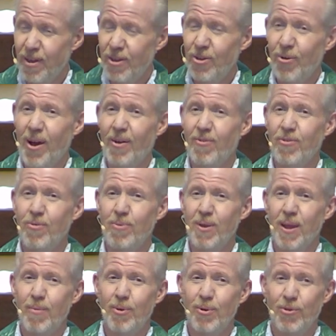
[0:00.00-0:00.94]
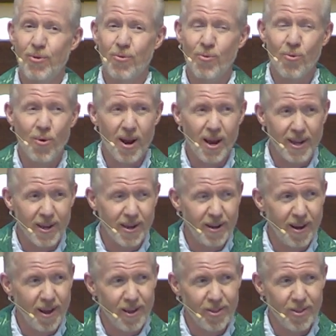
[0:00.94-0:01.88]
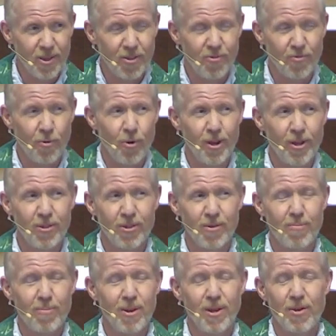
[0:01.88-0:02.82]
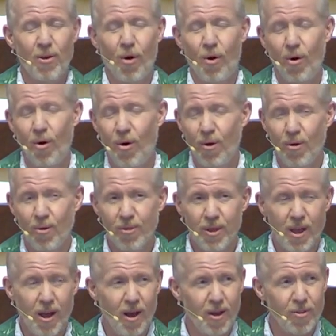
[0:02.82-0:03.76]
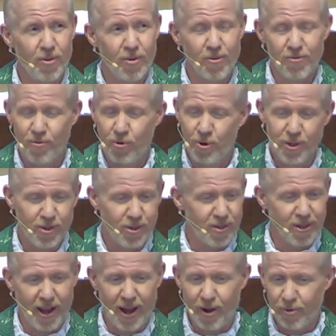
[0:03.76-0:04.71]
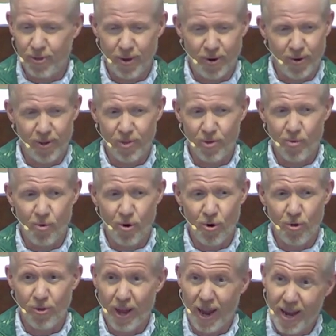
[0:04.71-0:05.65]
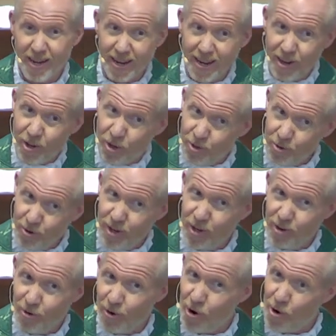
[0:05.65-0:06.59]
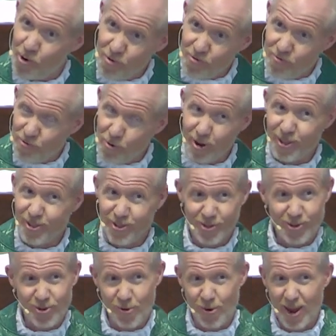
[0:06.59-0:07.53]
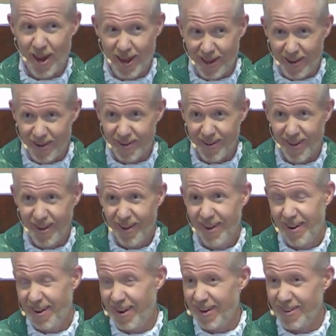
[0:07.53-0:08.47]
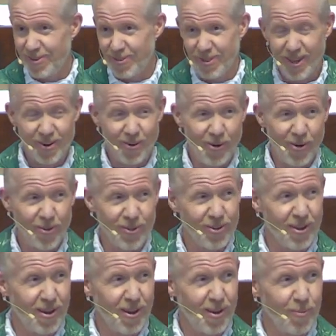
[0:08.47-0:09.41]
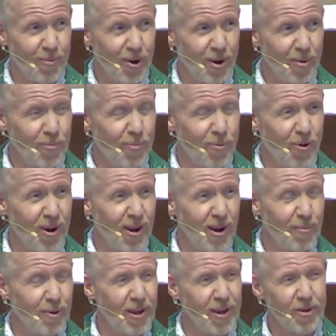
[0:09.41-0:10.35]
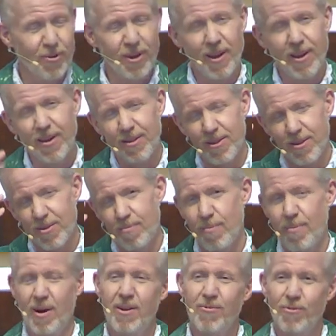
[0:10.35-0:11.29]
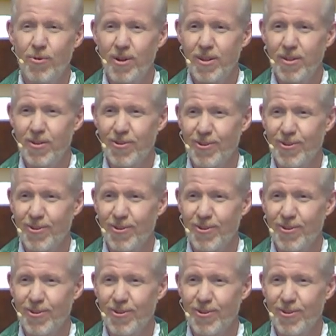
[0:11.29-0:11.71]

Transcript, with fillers: you have to be able to recognize his voice amid all the other voices out there in the world and including your own voice in your head. I do that all the time when I'm praying. I'm like, okay, is this my voice